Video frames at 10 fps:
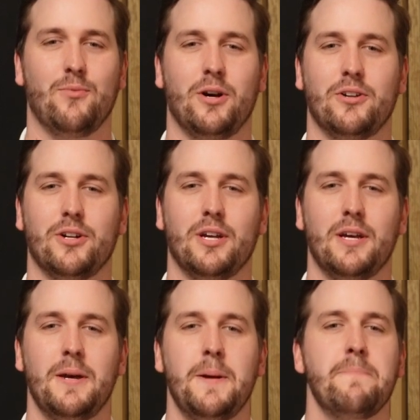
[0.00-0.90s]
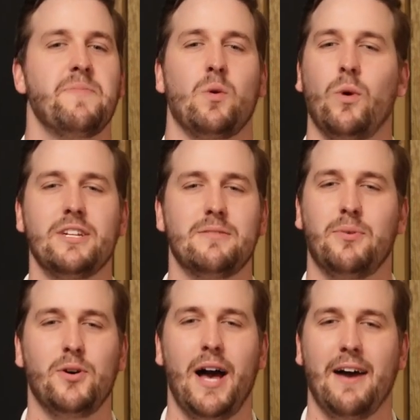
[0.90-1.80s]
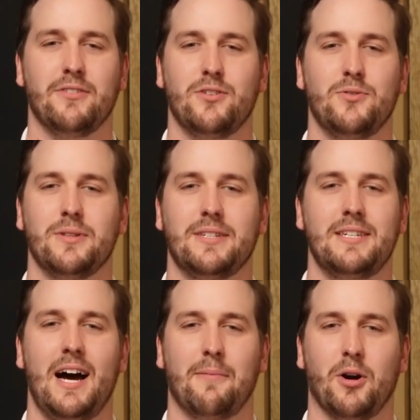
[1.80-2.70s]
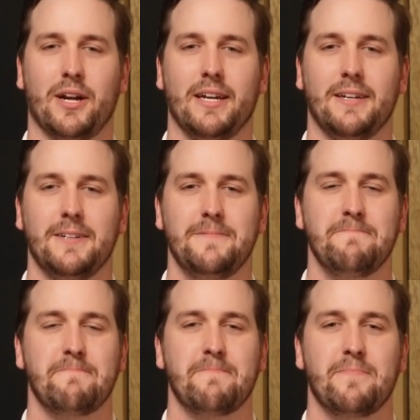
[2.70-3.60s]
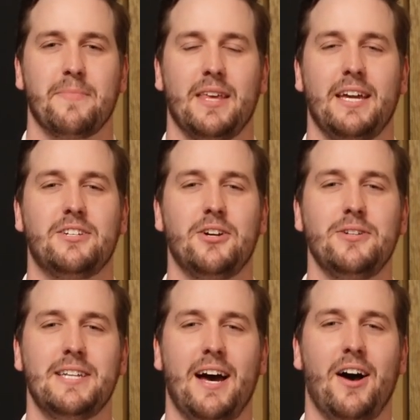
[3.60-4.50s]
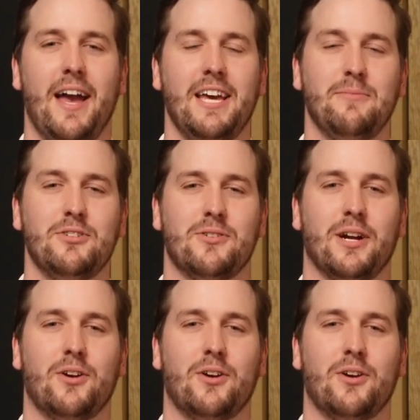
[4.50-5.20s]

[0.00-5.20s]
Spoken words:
wondered, what does a bull have to do with the stock market? It turns out animals are a